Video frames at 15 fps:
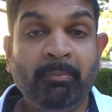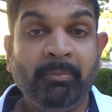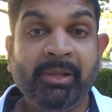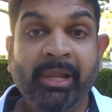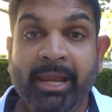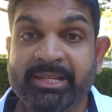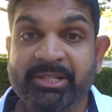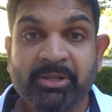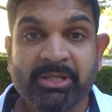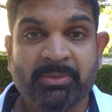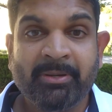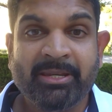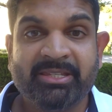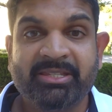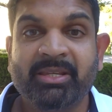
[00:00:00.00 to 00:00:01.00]
Place those
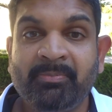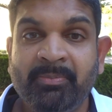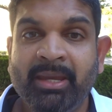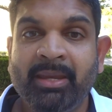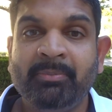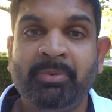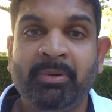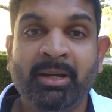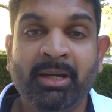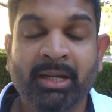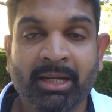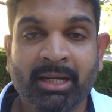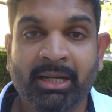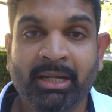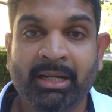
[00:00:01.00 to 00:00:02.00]
pieces of
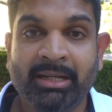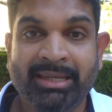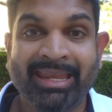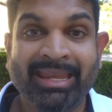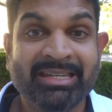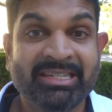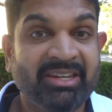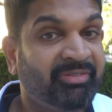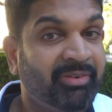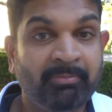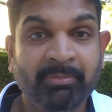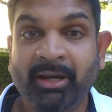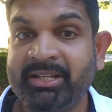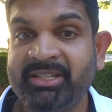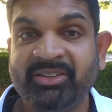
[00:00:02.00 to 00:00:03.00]
paper in different
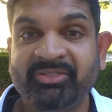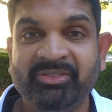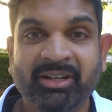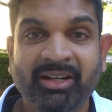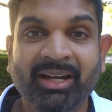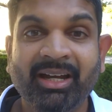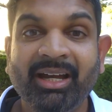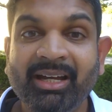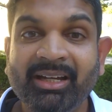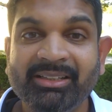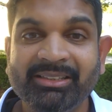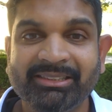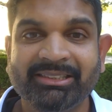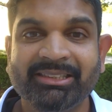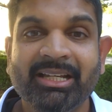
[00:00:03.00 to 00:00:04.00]
parts of your
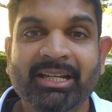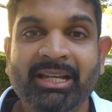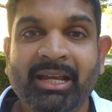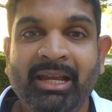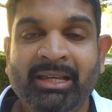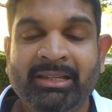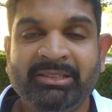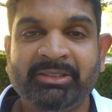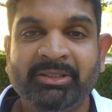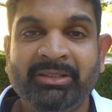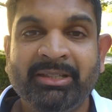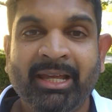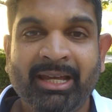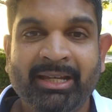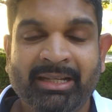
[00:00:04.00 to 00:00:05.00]
house so
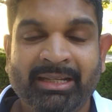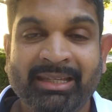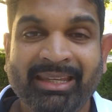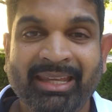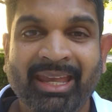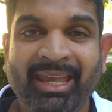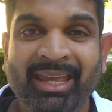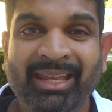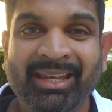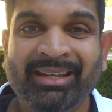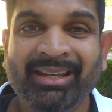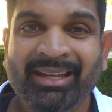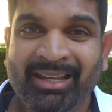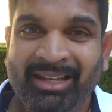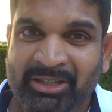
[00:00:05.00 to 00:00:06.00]
that again
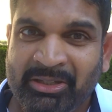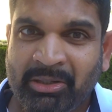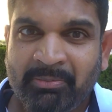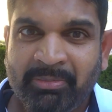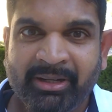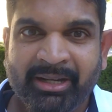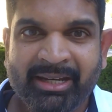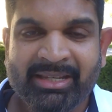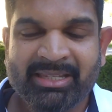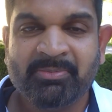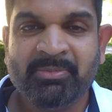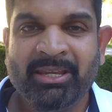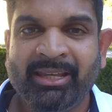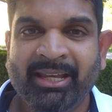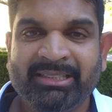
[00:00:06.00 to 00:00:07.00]
your brain is
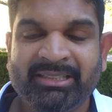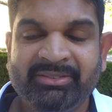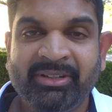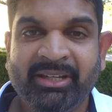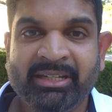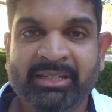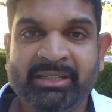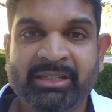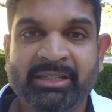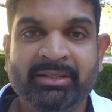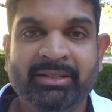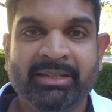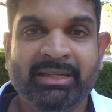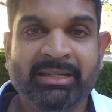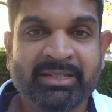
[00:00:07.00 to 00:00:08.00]
being activated
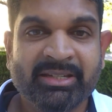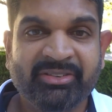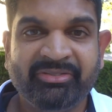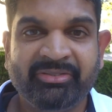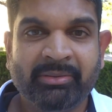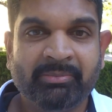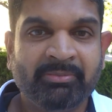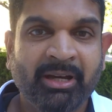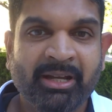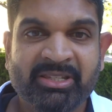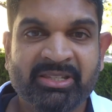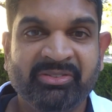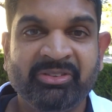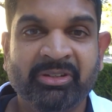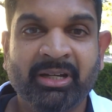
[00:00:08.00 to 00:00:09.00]
in different
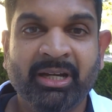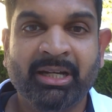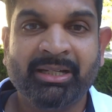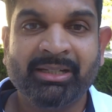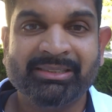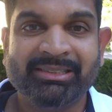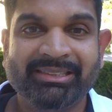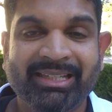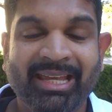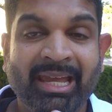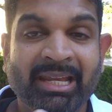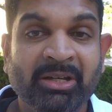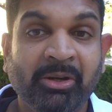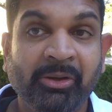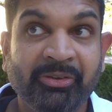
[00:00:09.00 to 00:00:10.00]
parts of your house,
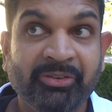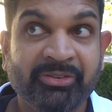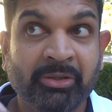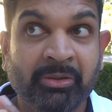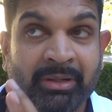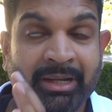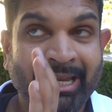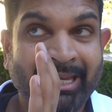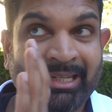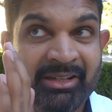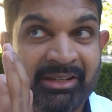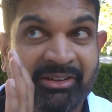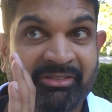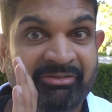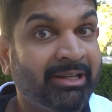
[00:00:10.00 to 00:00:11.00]
and also in
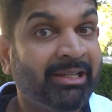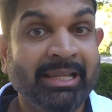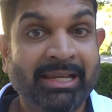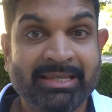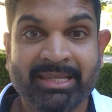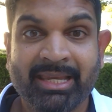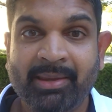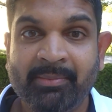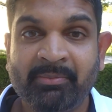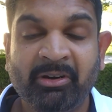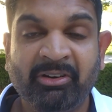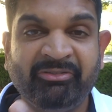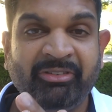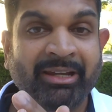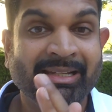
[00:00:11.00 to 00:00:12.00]
a final exam
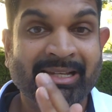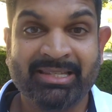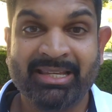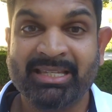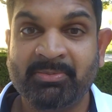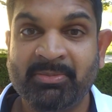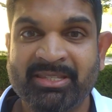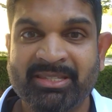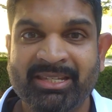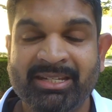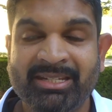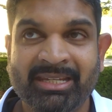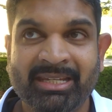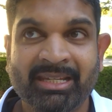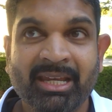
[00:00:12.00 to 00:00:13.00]
or final assessment
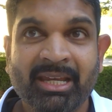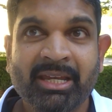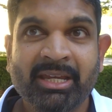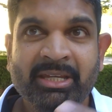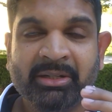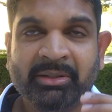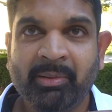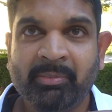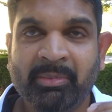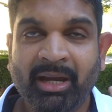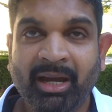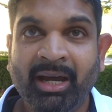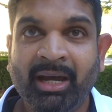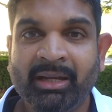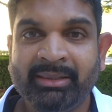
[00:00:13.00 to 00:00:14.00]
setting you remember,
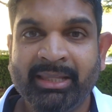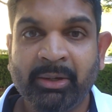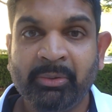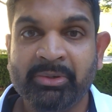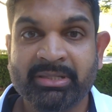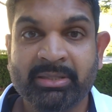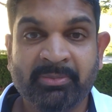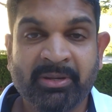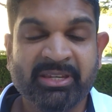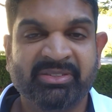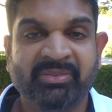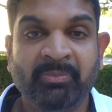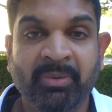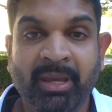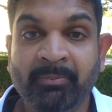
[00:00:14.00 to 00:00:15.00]
that was the piece
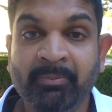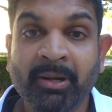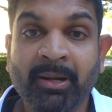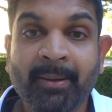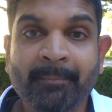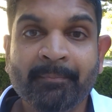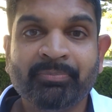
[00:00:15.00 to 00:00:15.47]
of paper